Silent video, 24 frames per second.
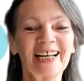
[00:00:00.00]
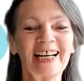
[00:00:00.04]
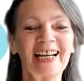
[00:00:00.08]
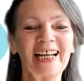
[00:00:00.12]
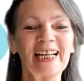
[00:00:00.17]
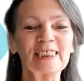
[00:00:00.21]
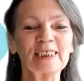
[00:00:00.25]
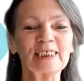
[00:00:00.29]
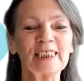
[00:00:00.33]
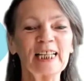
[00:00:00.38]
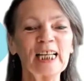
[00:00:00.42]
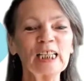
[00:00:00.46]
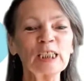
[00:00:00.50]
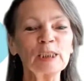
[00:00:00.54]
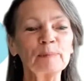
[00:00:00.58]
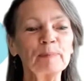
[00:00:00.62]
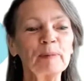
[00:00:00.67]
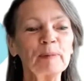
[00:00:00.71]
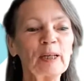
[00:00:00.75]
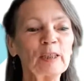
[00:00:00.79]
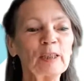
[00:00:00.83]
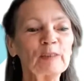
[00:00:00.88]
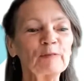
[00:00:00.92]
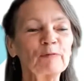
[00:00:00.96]
as an
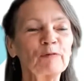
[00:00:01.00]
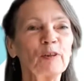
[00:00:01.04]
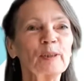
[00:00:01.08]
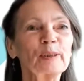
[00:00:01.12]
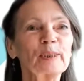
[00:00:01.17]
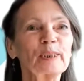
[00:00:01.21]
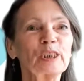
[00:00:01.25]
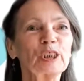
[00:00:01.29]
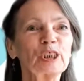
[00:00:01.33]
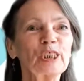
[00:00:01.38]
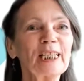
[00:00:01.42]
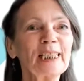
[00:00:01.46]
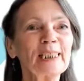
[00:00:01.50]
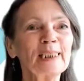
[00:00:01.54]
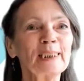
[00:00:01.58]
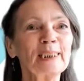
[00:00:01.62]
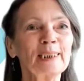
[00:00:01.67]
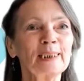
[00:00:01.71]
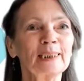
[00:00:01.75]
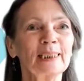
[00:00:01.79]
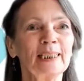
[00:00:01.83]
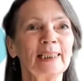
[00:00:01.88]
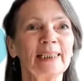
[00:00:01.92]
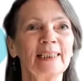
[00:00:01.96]
expert for the
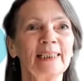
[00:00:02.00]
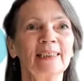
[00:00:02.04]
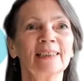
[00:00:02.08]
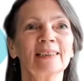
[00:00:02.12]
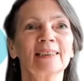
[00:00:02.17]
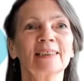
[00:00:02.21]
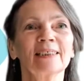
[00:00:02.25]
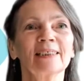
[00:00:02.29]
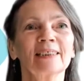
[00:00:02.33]
Chen-Style.